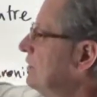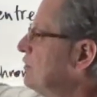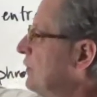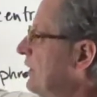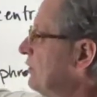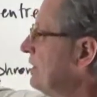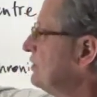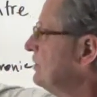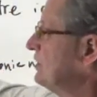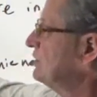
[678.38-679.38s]

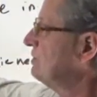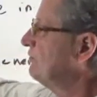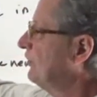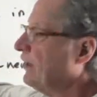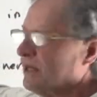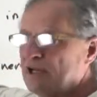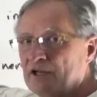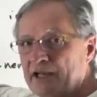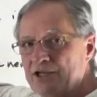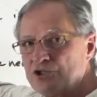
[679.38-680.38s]
triggering system for
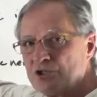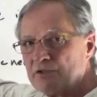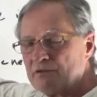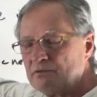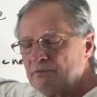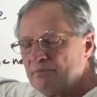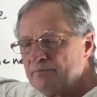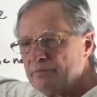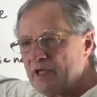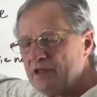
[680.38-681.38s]
inhalation.
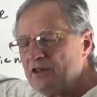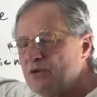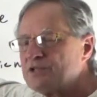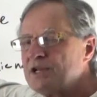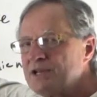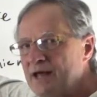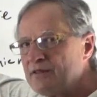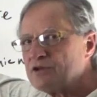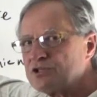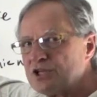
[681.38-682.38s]
There is
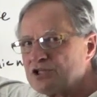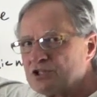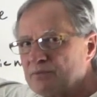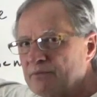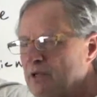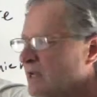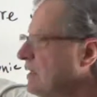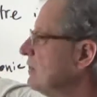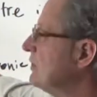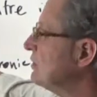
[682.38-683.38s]
another system.
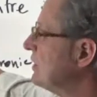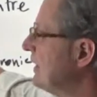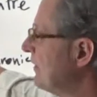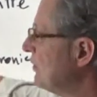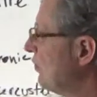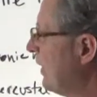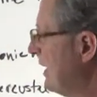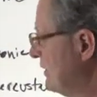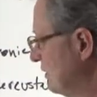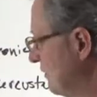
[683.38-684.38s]
There's another
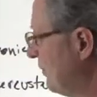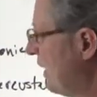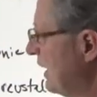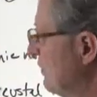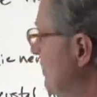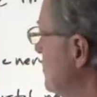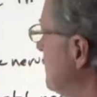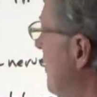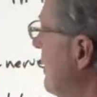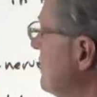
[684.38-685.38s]
way that the body
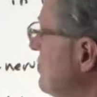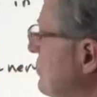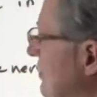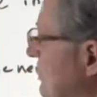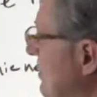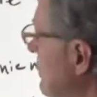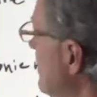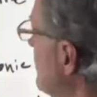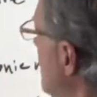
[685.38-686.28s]
responds to it. So I'll just